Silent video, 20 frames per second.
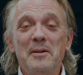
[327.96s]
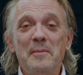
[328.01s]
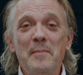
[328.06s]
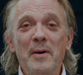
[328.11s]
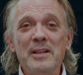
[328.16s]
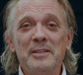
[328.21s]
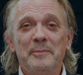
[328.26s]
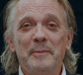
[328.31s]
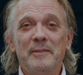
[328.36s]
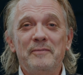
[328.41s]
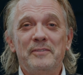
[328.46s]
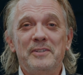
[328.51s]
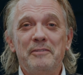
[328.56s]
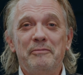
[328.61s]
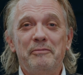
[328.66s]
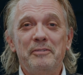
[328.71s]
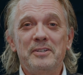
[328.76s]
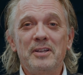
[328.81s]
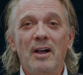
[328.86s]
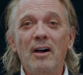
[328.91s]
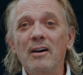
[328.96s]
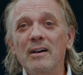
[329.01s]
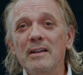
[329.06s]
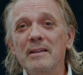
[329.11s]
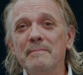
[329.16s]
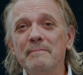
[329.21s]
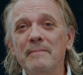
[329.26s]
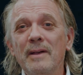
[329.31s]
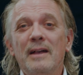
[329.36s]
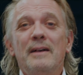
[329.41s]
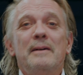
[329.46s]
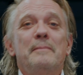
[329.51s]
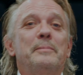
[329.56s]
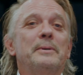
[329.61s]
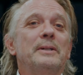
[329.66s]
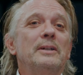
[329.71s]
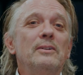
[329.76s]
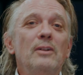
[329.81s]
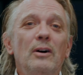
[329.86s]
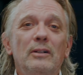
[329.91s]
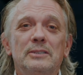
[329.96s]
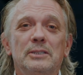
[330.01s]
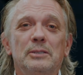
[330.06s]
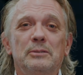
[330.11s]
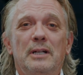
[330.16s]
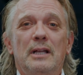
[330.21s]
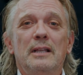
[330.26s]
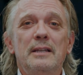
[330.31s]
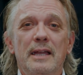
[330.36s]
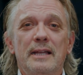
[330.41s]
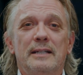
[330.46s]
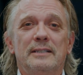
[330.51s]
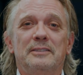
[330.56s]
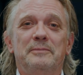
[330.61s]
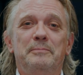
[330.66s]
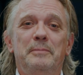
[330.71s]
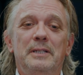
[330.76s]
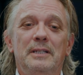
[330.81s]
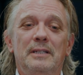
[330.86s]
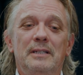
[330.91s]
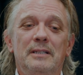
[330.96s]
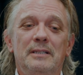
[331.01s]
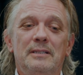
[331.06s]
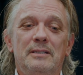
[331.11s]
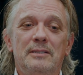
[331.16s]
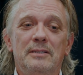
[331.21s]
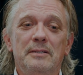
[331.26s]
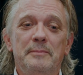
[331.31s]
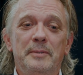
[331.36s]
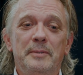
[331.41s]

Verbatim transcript: reminds me of a different time, but it also connects me to